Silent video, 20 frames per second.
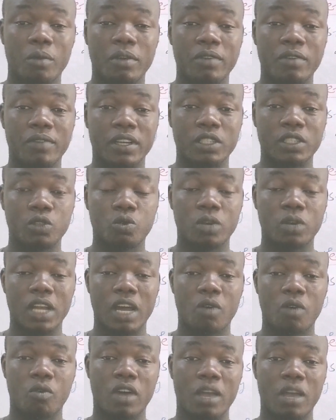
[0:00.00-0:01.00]
from a
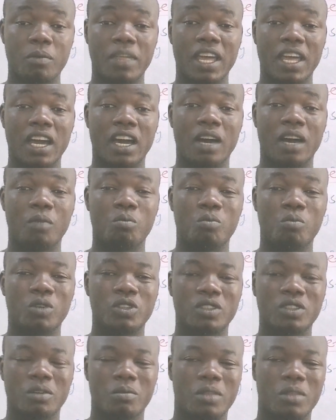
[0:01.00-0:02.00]
particular wife, they are,
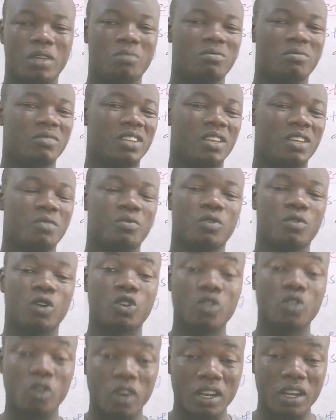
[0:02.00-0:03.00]
most of them, if
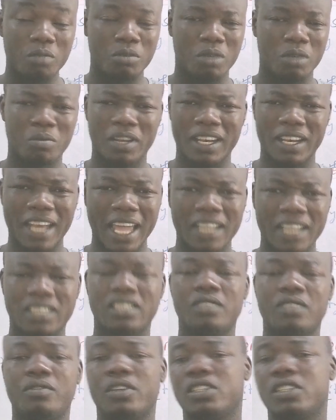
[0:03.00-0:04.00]
not all, maybe
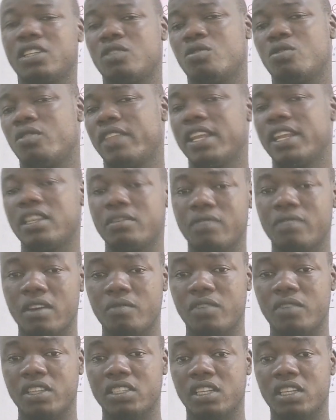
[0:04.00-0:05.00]
90% or
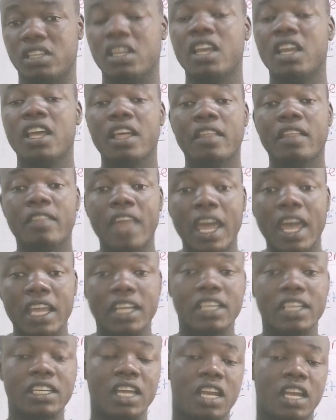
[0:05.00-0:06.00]
95%, they're
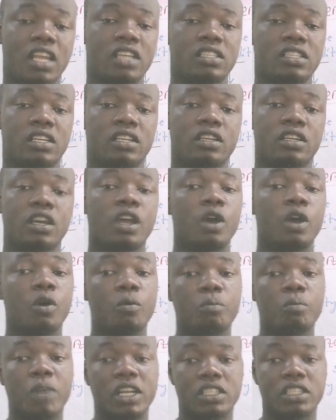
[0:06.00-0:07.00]
intelligent.
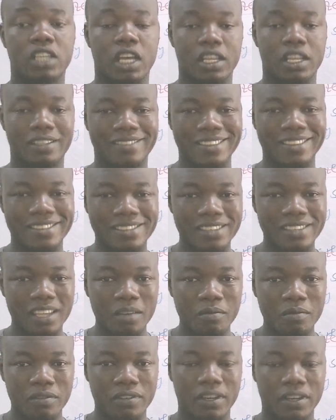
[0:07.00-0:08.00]
But the
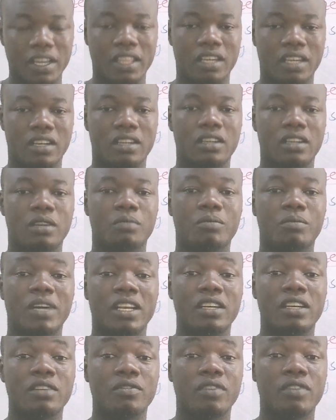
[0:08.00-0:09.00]
same father,
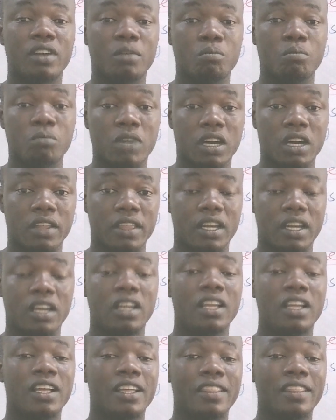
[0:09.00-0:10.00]
but different
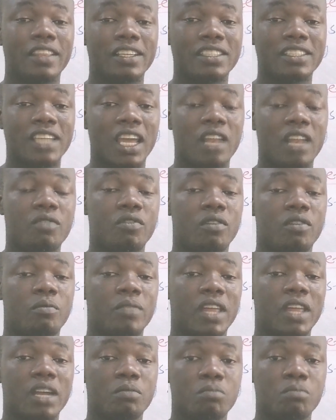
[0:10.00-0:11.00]
mother, the child
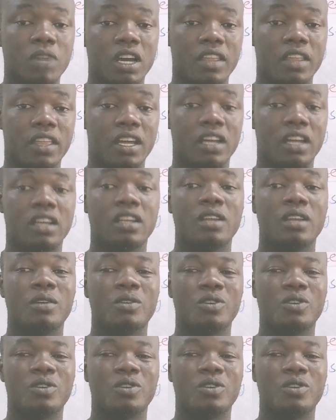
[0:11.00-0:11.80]
from that mother,